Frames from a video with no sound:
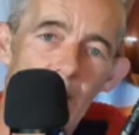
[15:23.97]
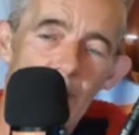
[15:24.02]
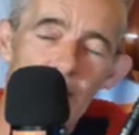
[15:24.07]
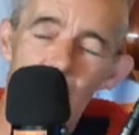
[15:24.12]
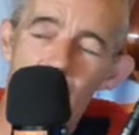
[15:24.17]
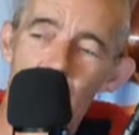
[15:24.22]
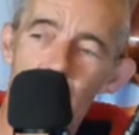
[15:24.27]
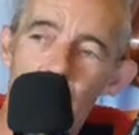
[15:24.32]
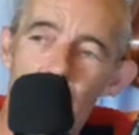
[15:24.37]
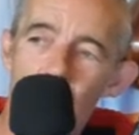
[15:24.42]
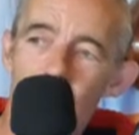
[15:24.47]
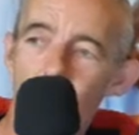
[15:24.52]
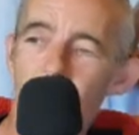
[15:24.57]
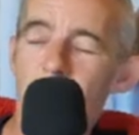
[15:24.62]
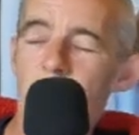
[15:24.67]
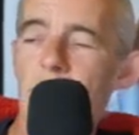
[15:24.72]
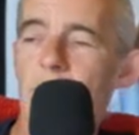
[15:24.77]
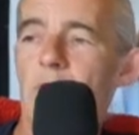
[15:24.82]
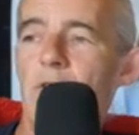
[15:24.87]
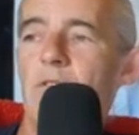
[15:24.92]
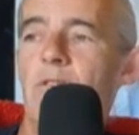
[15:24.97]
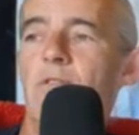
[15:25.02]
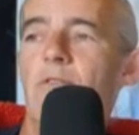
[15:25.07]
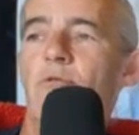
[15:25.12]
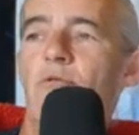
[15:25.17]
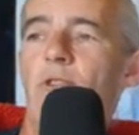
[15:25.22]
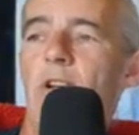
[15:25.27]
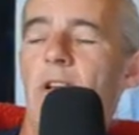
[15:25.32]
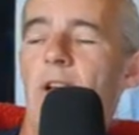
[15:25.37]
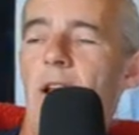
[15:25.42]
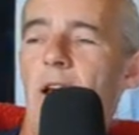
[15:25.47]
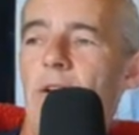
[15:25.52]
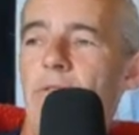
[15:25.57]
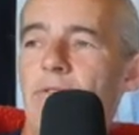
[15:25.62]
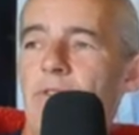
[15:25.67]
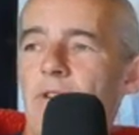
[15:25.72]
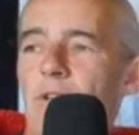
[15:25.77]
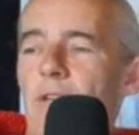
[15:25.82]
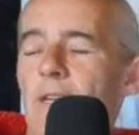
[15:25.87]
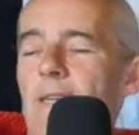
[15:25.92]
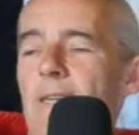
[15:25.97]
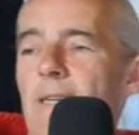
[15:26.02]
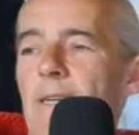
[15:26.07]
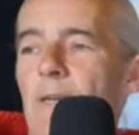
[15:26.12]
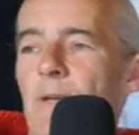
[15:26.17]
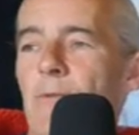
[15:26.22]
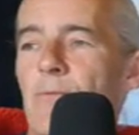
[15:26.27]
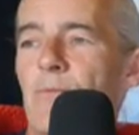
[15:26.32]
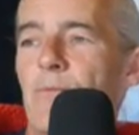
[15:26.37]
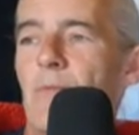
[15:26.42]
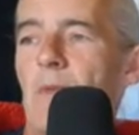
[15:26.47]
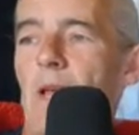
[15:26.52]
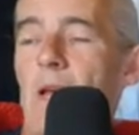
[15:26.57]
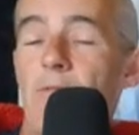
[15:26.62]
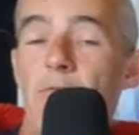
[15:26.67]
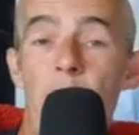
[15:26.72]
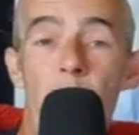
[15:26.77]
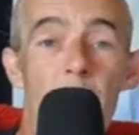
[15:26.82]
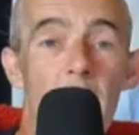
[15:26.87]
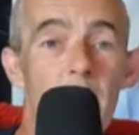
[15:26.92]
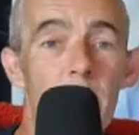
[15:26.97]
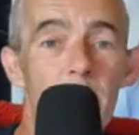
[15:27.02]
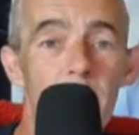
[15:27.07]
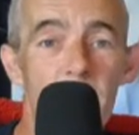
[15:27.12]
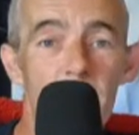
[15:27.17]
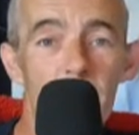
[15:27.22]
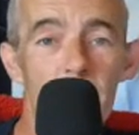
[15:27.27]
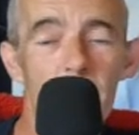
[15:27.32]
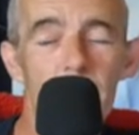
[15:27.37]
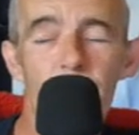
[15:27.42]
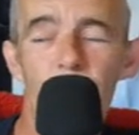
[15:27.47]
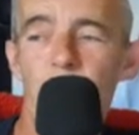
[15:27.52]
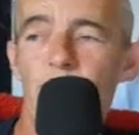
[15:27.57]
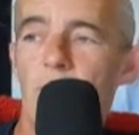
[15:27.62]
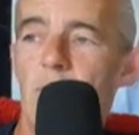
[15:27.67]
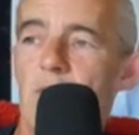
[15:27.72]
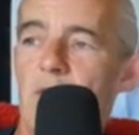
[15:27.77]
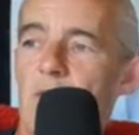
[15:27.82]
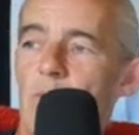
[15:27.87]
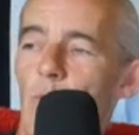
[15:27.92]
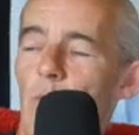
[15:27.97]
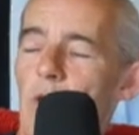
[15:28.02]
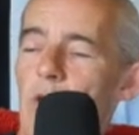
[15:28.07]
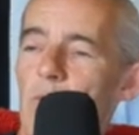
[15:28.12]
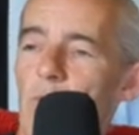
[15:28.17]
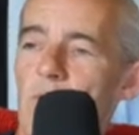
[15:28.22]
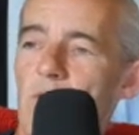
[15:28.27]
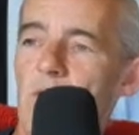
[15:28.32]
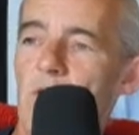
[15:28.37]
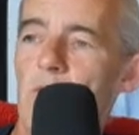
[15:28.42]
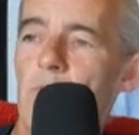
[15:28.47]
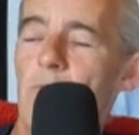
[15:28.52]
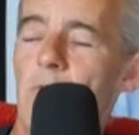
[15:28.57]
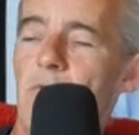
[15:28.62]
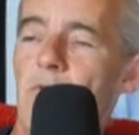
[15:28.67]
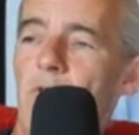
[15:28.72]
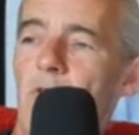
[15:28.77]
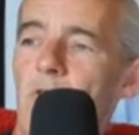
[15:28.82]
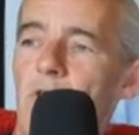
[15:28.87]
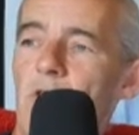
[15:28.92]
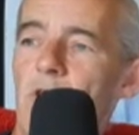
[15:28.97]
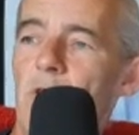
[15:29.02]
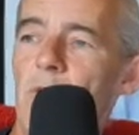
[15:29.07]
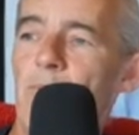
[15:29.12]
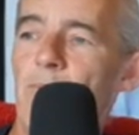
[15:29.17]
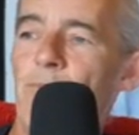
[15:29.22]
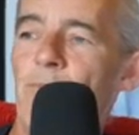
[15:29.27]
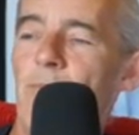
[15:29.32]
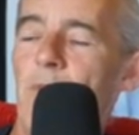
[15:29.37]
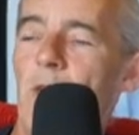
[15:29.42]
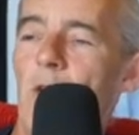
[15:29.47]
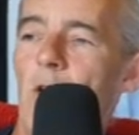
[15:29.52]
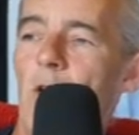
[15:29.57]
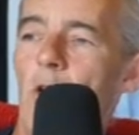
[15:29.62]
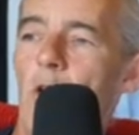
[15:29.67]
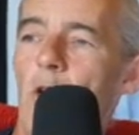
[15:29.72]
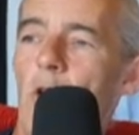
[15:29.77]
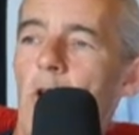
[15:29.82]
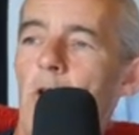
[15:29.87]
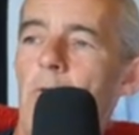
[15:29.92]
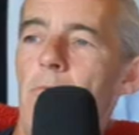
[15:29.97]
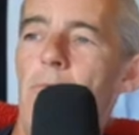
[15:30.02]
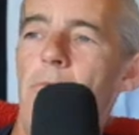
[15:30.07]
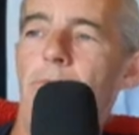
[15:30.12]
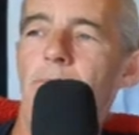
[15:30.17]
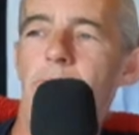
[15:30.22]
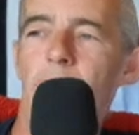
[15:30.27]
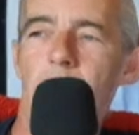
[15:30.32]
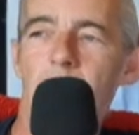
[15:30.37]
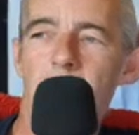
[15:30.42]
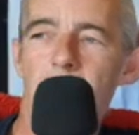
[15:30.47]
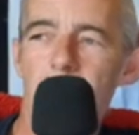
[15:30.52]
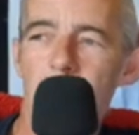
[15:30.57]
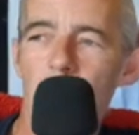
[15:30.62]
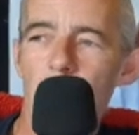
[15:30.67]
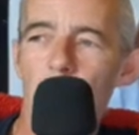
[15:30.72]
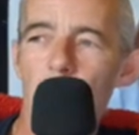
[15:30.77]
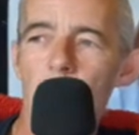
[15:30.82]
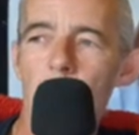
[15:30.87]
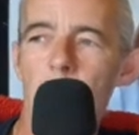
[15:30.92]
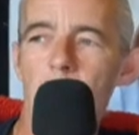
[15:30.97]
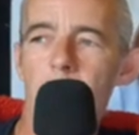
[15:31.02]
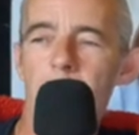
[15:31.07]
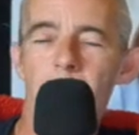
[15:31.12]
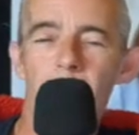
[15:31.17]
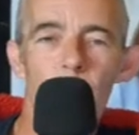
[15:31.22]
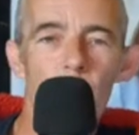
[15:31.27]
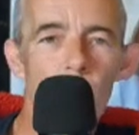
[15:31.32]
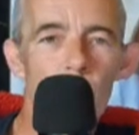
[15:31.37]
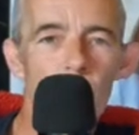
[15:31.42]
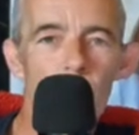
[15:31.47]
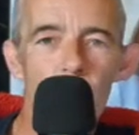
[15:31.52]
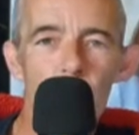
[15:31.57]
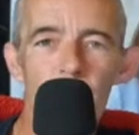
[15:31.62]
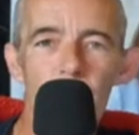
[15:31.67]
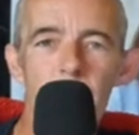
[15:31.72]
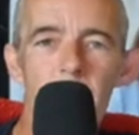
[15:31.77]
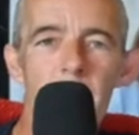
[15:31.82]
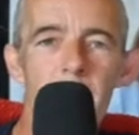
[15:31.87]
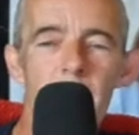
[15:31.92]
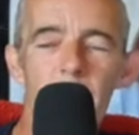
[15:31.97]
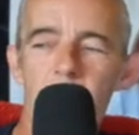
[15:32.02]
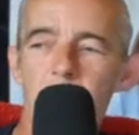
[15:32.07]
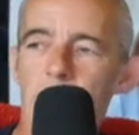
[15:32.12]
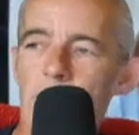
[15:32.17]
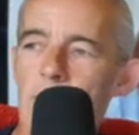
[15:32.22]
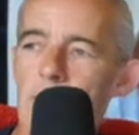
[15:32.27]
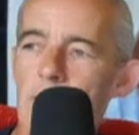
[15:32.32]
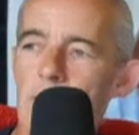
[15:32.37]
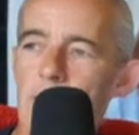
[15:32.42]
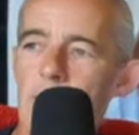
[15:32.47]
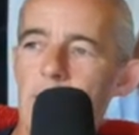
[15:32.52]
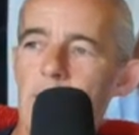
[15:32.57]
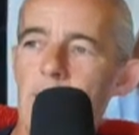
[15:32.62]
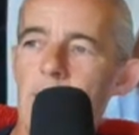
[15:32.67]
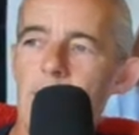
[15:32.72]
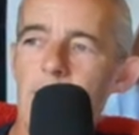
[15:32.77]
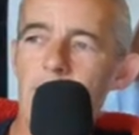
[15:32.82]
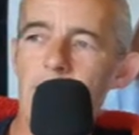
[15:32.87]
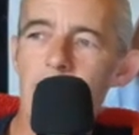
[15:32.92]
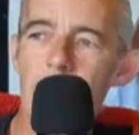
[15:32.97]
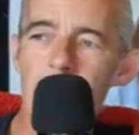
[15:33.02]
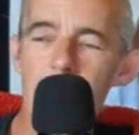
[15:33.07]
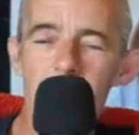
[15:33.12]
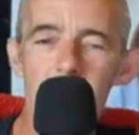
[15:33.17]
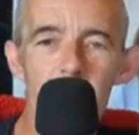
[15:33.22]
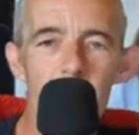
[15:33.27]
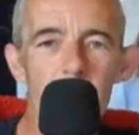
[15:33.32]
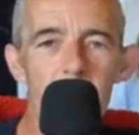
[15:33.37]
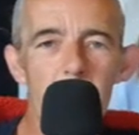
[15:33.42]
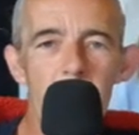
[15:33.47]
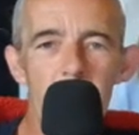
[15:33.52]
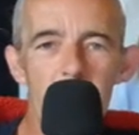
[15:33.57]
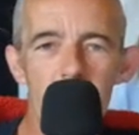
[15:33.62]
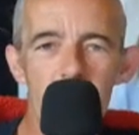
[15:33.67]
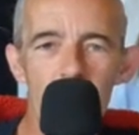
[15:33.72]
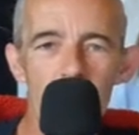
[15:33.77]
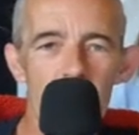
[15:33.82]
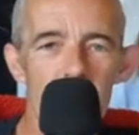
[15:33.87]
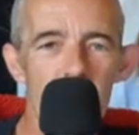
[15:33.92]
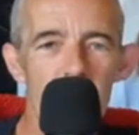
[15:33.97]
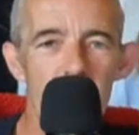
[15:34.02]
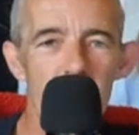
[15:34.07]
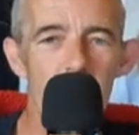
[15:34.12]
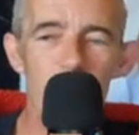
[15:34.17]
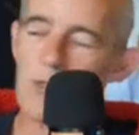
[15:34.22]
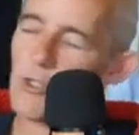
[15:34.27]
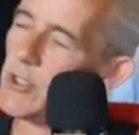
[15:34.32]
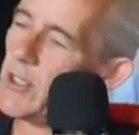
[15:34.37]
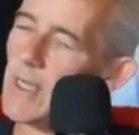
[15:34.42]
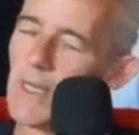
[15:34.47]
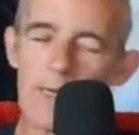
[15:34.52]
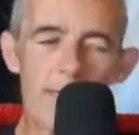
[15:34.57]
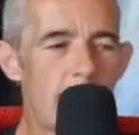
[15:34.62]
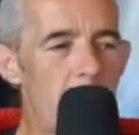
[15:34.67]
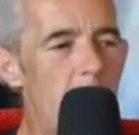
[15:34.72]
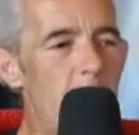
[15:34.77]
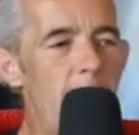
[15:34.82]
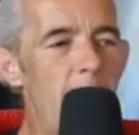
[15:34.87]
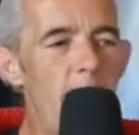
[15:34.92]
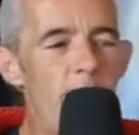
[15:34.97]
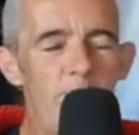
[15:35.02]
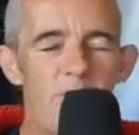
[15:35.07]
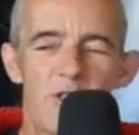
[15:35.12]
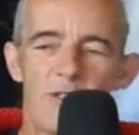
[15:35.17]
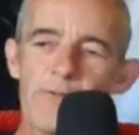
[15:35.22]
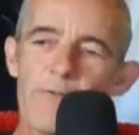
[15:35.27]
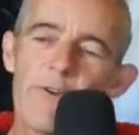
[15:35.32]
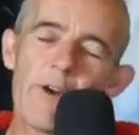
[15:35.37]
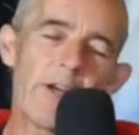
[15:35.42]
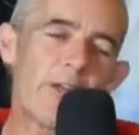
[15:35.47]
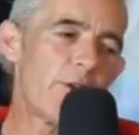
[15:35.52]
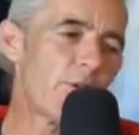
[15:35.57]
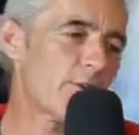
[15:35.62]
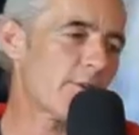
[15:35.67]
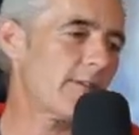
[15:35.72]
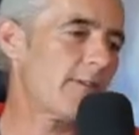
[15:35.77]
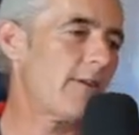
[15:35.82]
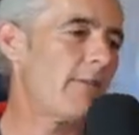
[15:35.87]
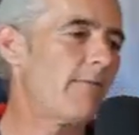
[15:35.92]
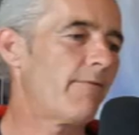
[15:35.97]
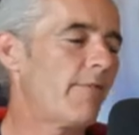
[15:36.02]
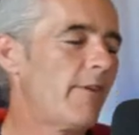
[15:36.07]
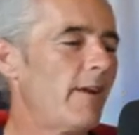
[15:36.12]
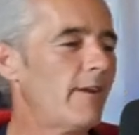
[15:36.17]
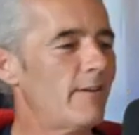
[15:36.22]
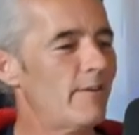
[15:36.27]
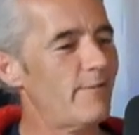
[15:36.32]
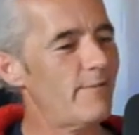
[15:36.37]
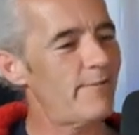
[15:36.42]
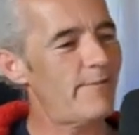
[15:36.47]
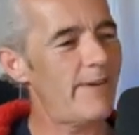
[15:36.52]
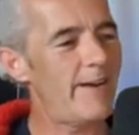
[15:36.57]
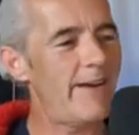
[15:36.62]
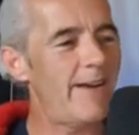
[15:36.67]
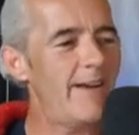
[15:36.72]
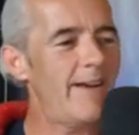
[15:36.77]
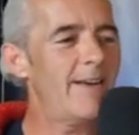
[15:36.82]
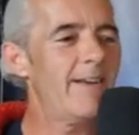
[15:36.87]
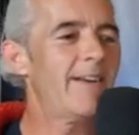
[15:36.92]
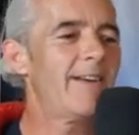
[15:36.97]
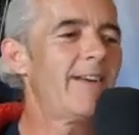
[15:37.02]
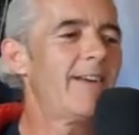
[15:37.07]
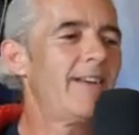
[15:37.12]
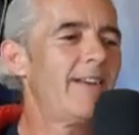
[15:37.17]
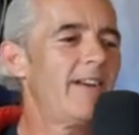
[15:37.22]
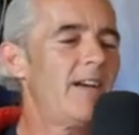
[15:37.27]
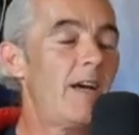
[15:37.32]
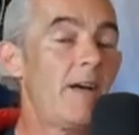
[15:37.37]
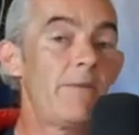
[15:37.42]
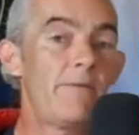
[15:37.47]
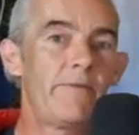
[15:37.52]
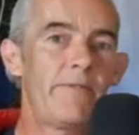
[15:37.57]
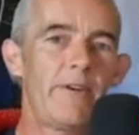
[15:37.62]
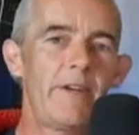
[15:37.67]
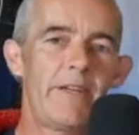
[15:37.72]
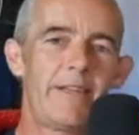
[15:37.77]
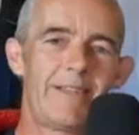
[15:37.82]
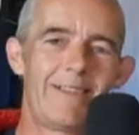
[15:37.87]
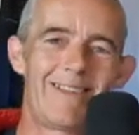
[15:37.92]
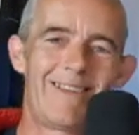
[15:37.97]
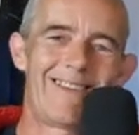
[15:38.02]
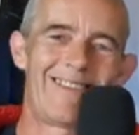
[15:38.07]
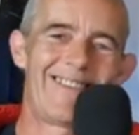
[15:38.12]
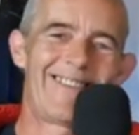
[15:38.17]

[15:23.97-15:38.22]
on the lawn. Great laugh. Have a barbecue. Because the weather was super for it. But day 3 or 4 you're in, you're thinking you're getting a little bit twitchy, but you just find yourself kind of, I'm fine.